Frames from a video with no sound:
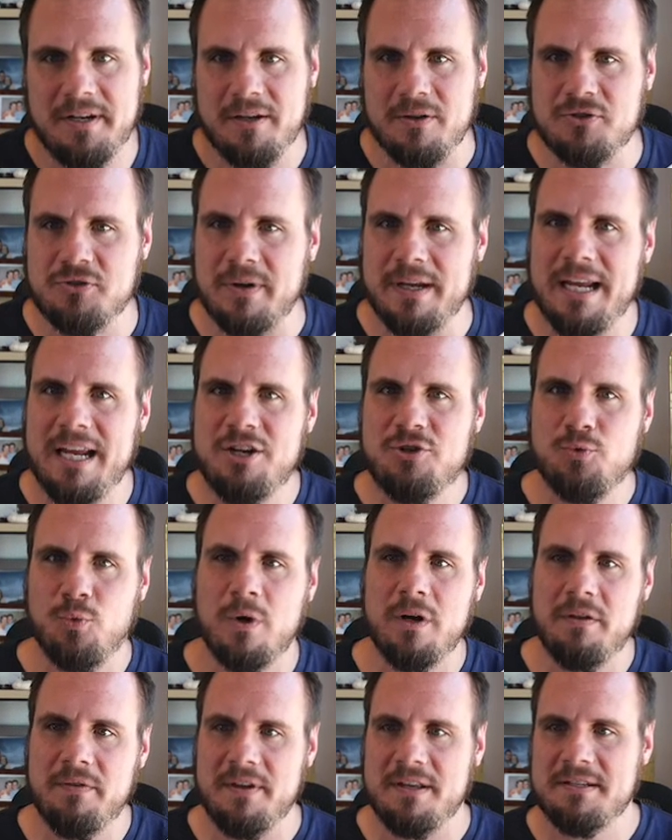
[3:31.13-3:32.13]
So each one
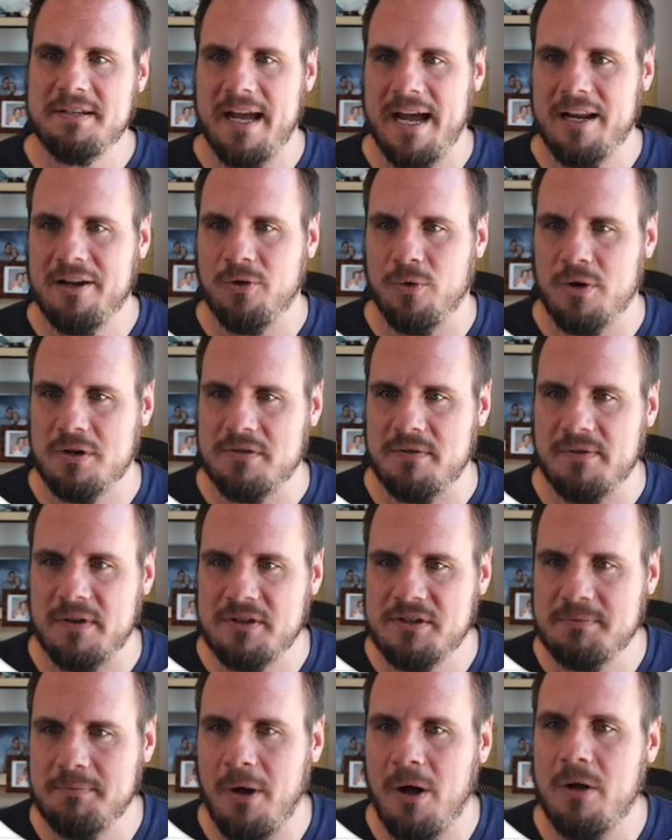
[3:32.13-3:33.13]
of these categories, of a
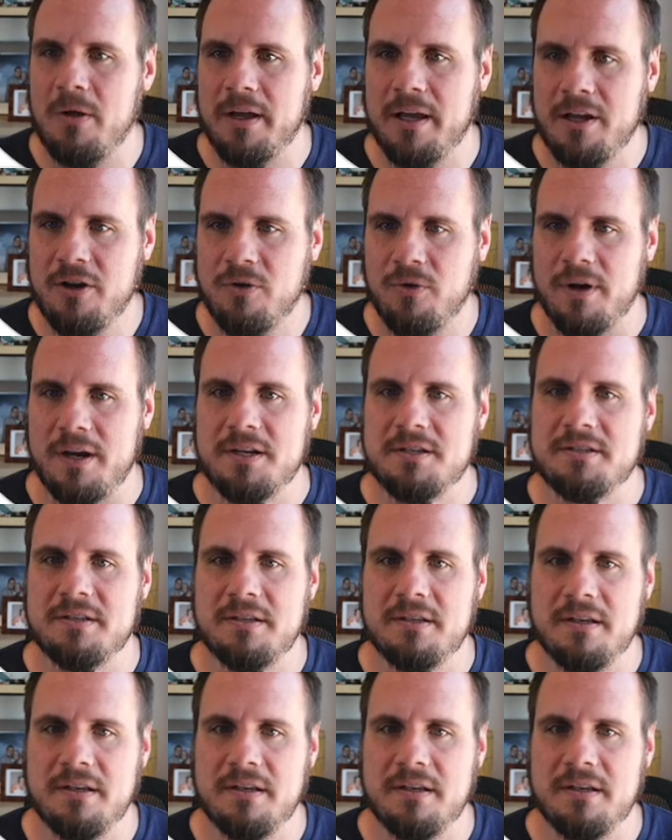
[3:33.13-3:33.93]
small increase